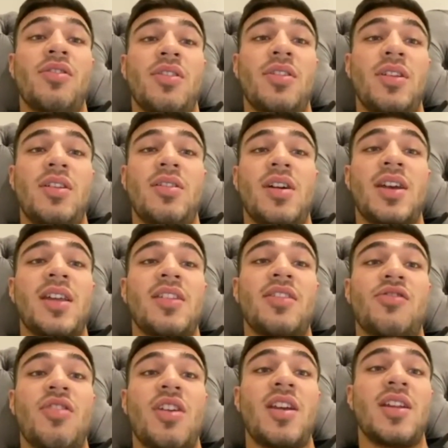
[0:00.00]
You know, I'd get the
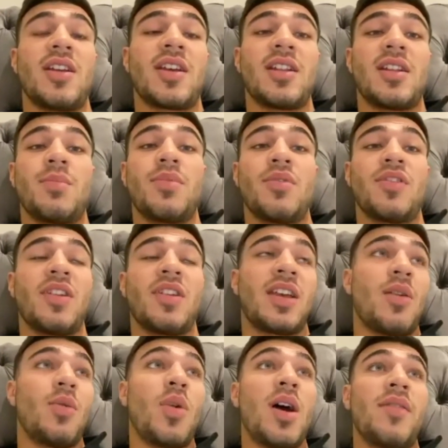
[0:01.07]
train, I'd get the bus, I'd get
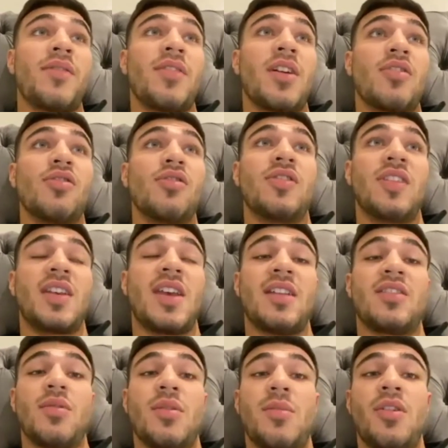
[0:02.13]
whatever I could to get
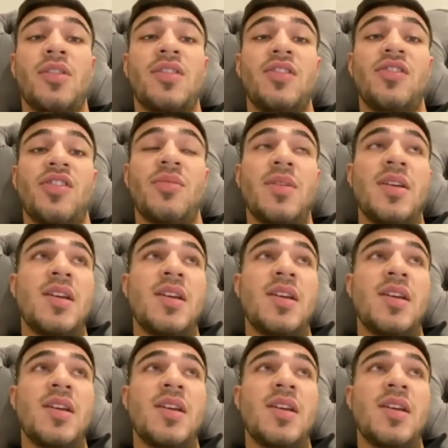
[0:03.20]
to a boxing gym.